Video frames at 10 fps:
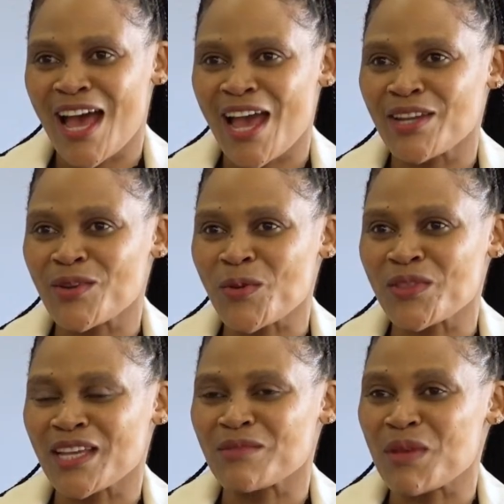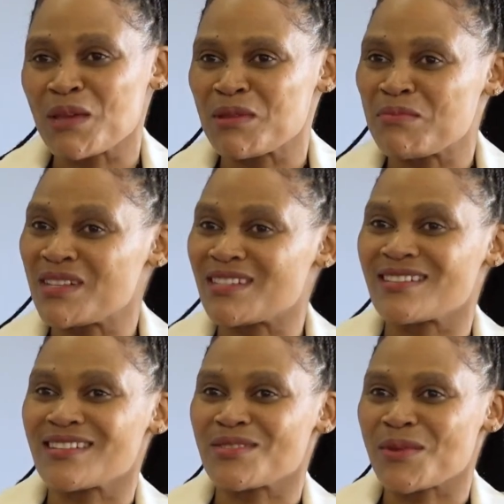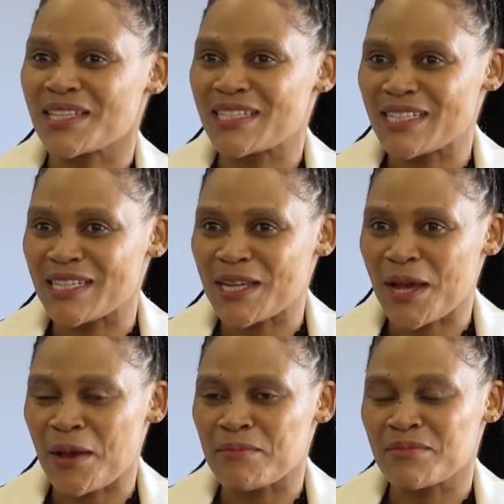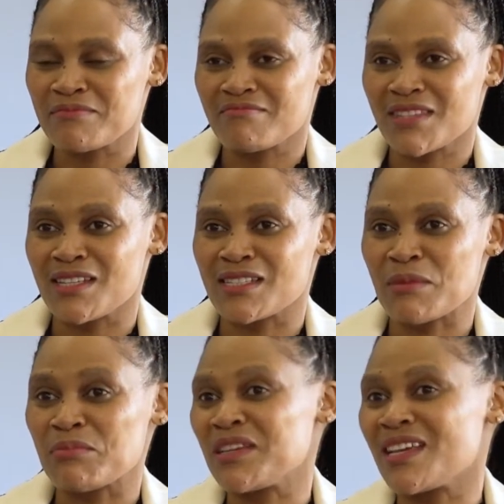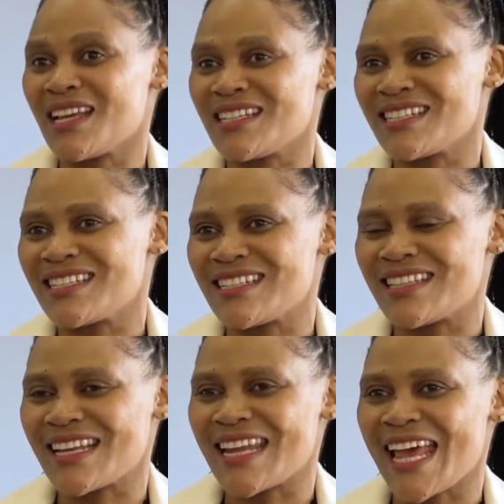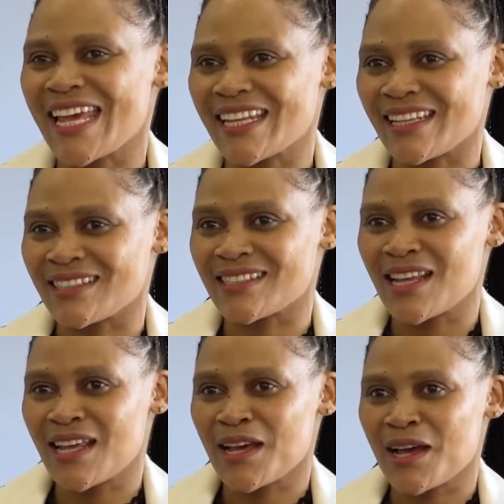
I know that maybe Business Eswatini is a big entity that handles